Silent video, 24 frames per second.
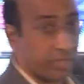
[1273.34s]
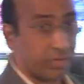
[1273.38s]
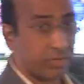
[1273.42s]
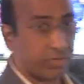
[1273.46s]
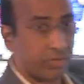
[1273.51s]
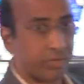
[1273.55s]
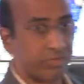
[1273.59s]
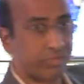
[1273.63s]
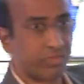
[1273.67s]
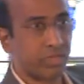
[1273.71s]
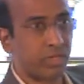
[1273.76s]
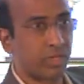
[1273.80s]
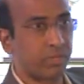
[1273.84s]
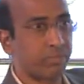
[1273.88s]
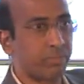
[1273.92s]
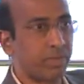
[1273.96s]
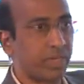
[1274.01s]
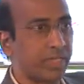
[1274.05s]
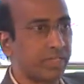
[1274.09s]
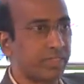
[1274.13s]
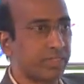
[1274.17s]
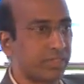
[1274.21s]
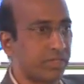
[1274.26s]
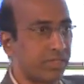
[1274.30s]
degree of
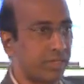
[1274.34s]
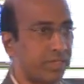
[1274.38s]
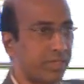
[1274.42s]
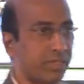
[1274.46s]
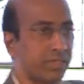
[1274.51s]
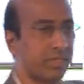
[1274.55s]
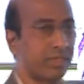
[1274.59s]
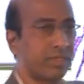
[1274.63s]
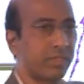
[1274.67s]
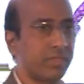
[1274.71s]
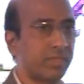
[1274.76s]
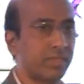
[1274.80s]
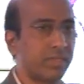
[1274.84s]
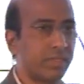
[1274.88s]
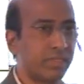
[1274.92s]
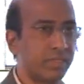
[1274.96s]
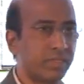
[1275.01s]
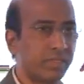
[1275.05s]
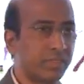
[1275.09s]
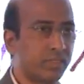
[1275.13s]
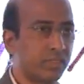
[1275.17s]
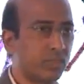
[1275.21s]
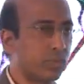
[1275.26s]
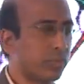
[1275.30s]
complexity
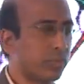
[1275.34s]
in the